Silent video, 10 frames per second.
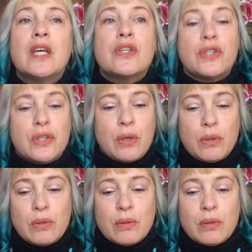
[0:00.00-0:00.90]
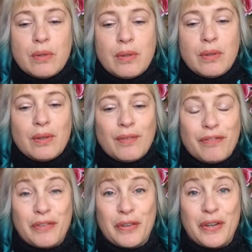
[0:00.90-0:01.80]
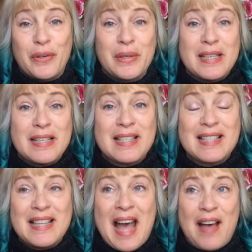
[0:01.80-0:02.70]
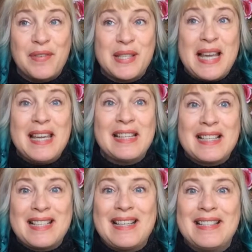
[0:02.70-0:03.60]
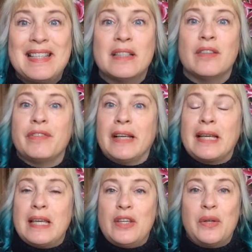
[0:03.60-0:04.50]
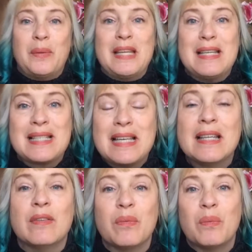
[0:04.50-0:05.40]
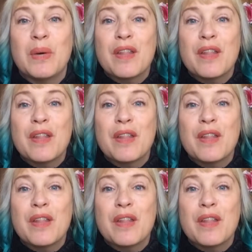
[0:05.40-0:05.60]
So for Chris, saying this idea of when he's in